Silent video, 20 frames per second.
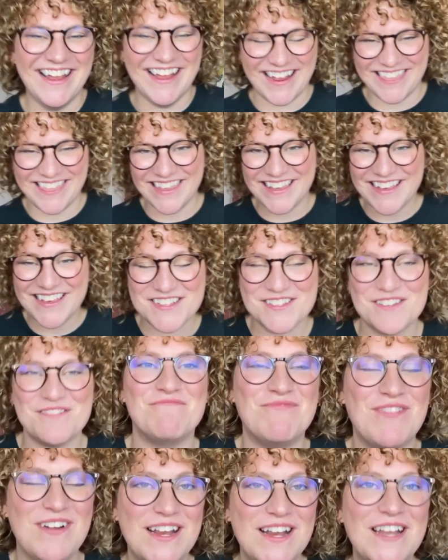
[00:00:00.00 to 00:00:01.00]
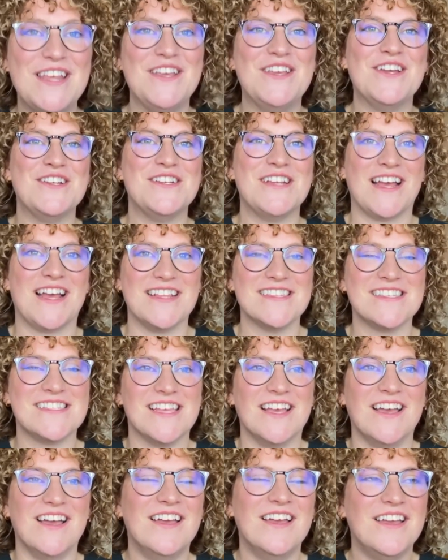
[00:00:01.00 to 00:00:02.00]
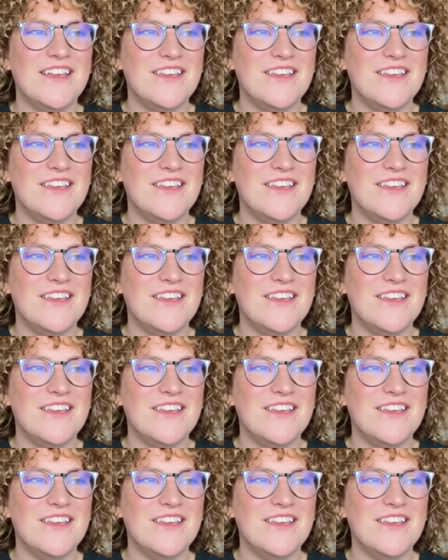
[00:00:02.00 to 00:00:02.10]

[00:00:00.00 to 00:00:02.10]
think it's a really good answer.